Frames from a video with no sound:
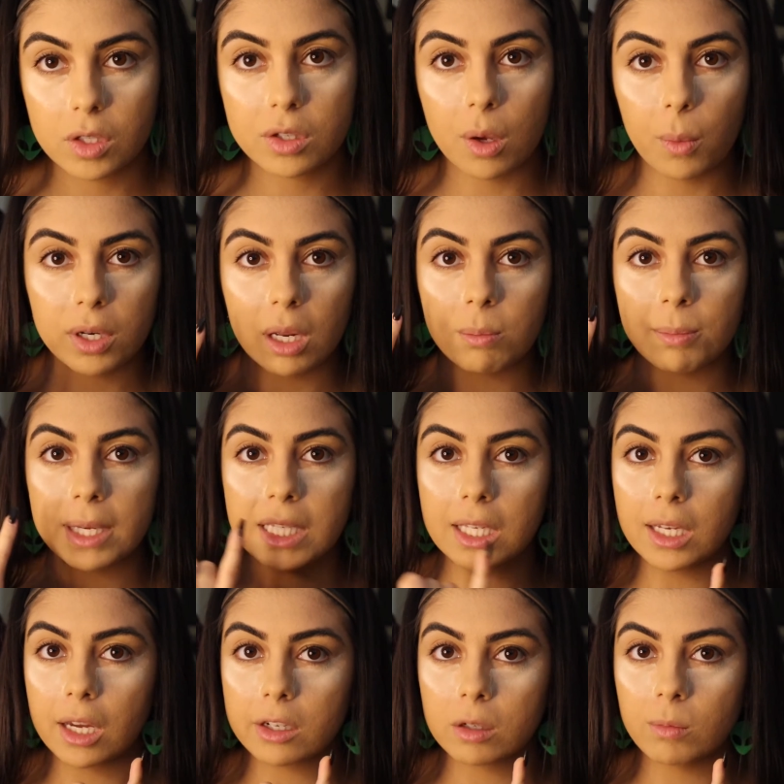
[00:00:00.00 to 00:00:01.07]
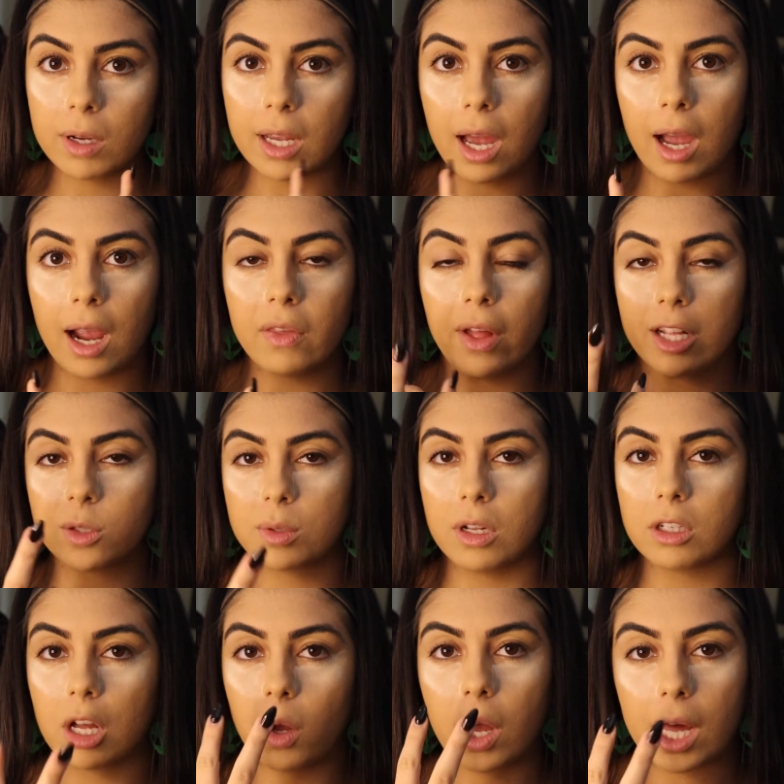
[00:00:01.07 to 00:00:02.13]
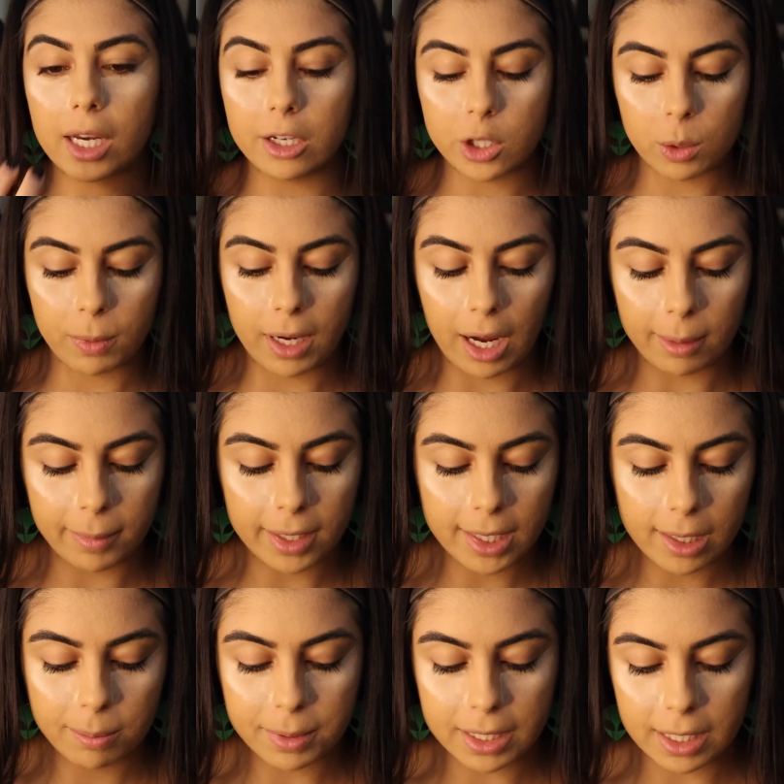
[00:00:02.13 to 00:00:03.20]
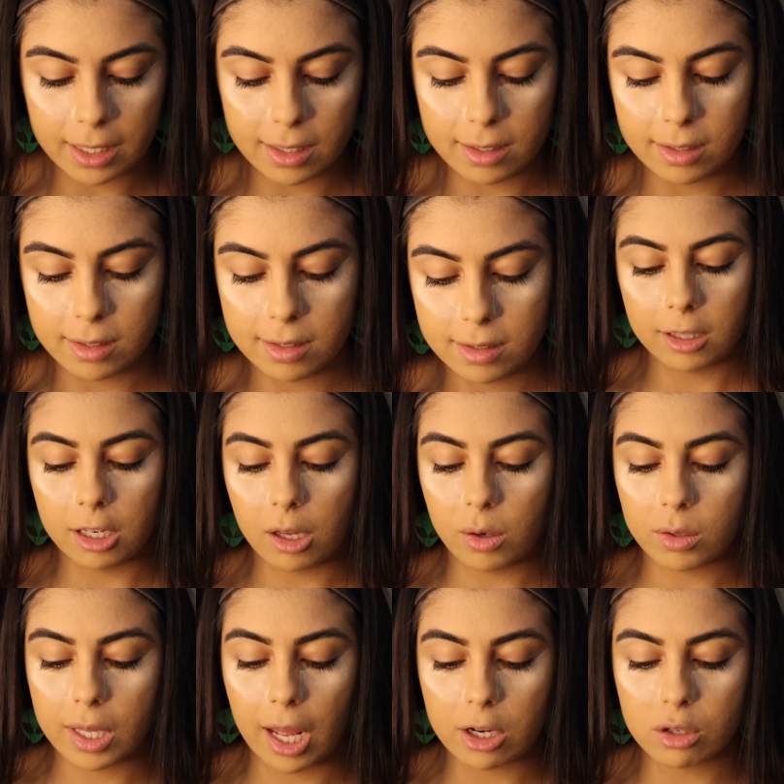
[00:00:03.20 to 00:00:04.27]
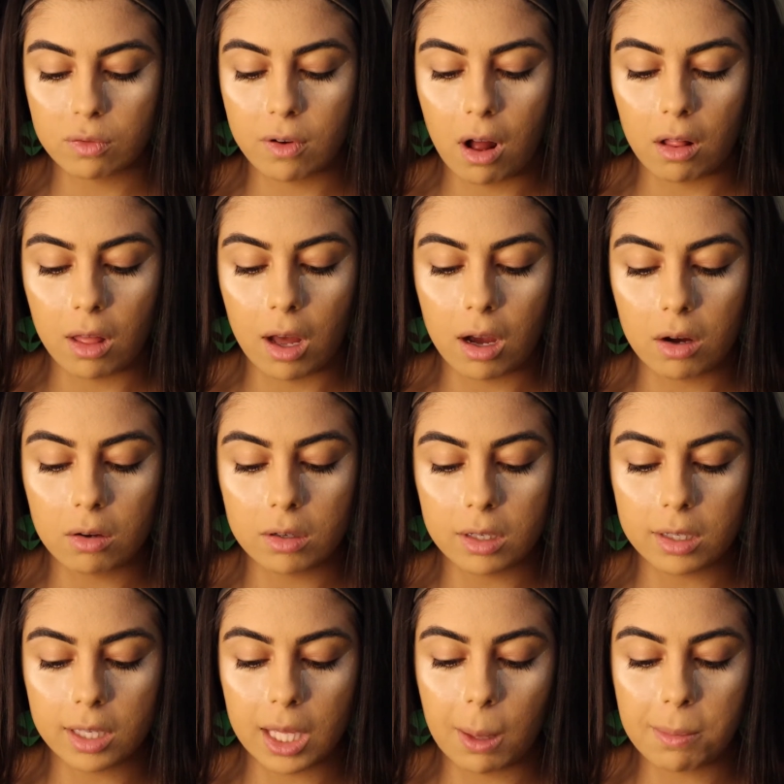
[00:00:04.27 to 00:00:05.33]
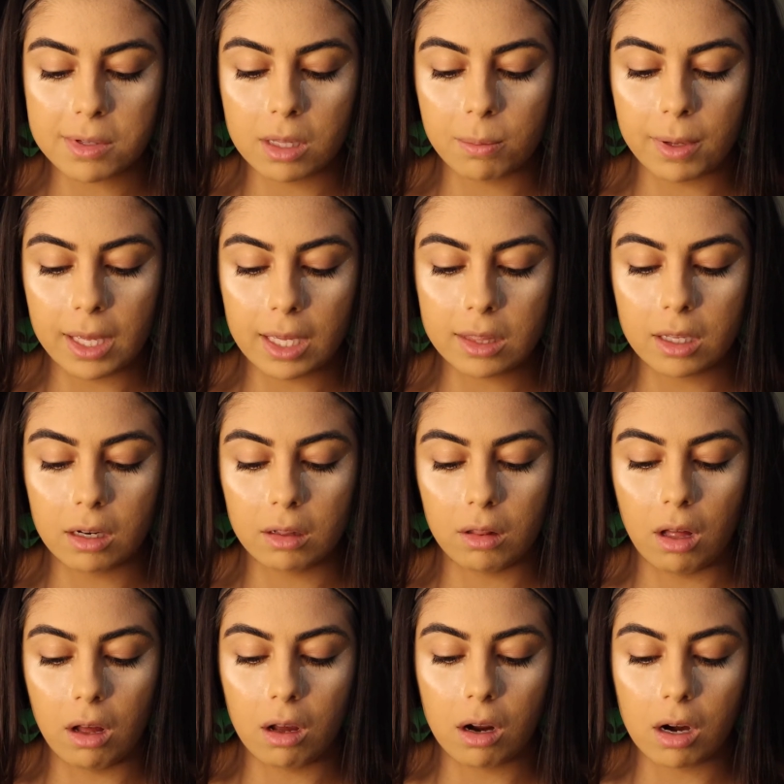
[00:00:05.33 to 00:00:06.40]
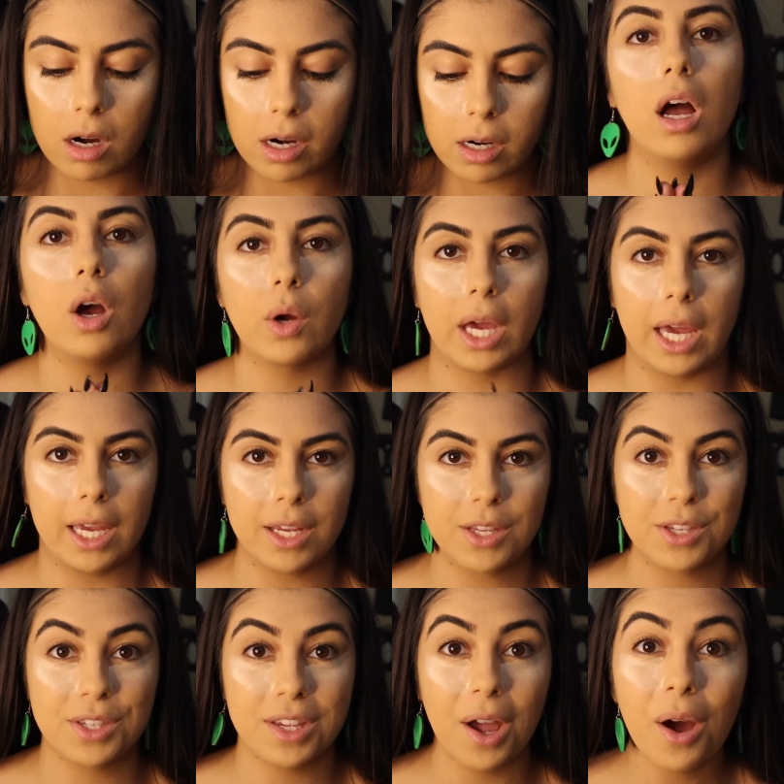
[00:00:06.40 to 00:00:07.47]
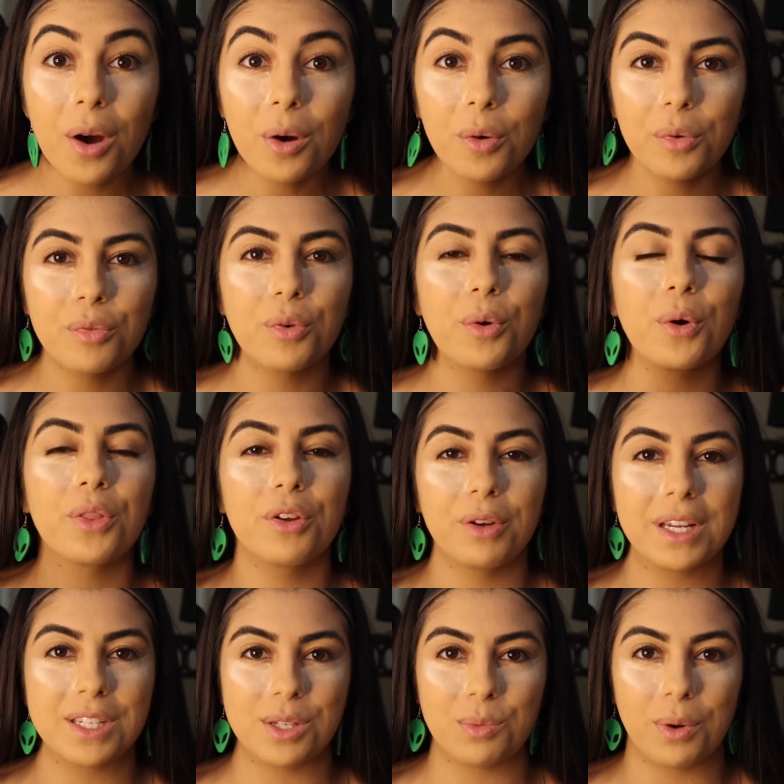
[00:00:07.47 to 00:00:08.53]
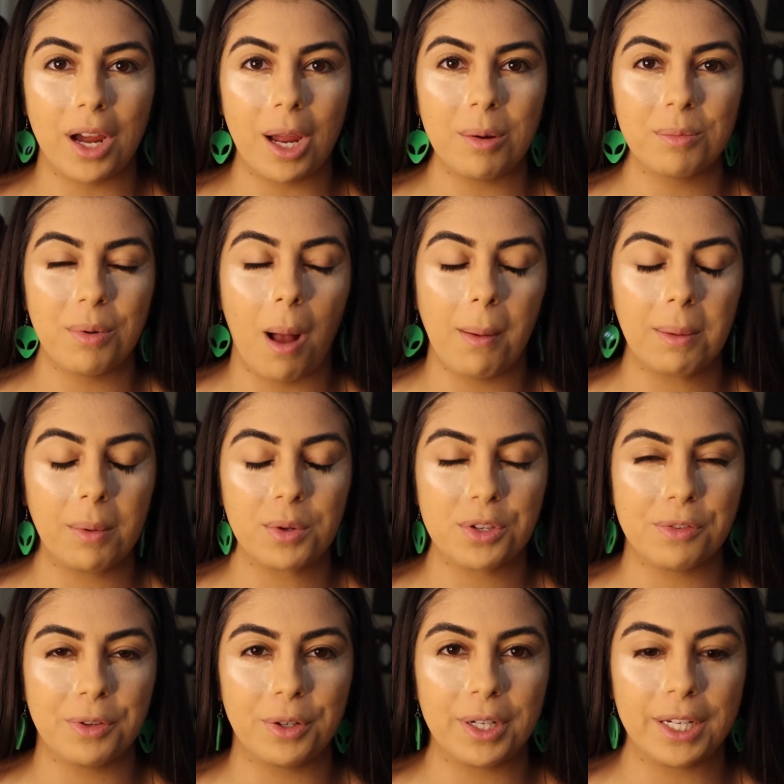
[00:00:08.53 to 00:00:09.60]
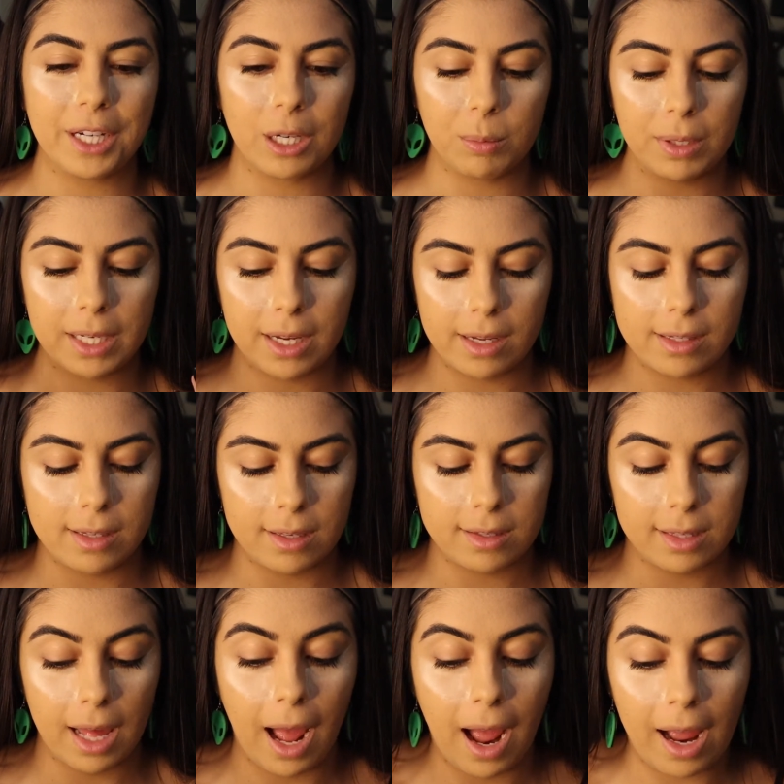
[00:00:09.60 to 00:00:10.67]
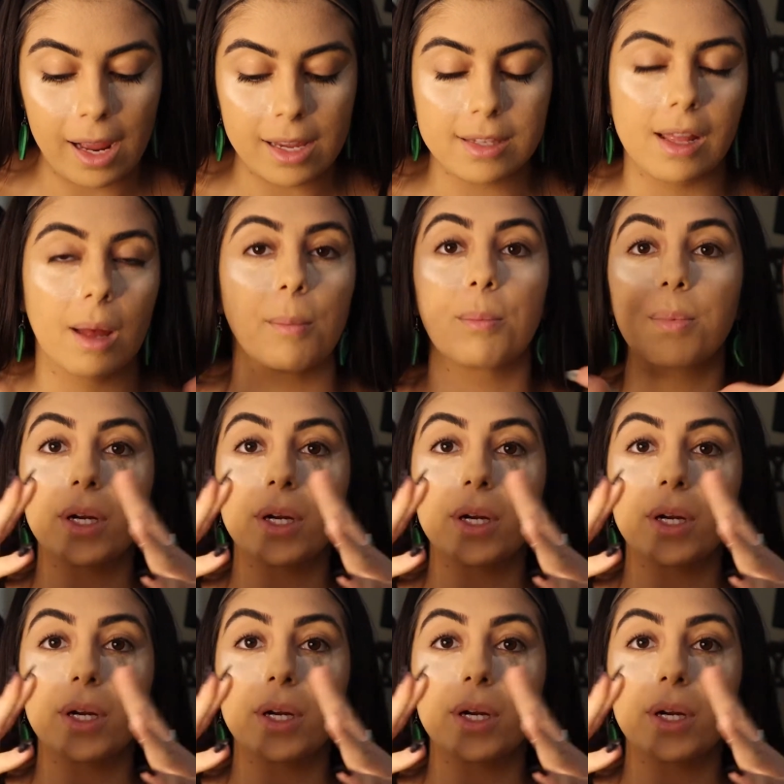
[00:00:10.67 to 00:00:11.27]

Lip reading: So when I'm baking under my eye, that's when I'll go ahead and do my eye makeup because, you know, it'll catch fallout, it keeps the bake there longer. Okay, so for the reason why probably most of you are here, because it's the eyes that